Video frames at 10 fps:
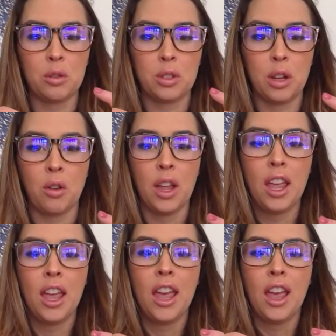So
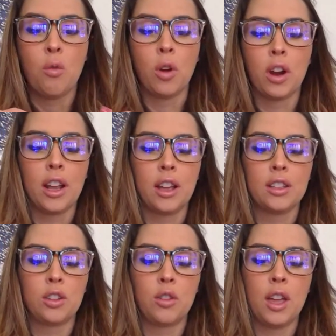we're gonna,
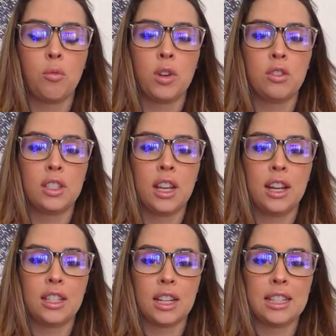so then when you sit,
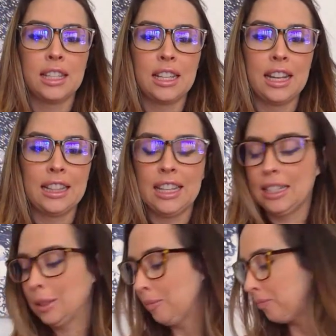it's gonna sit like this.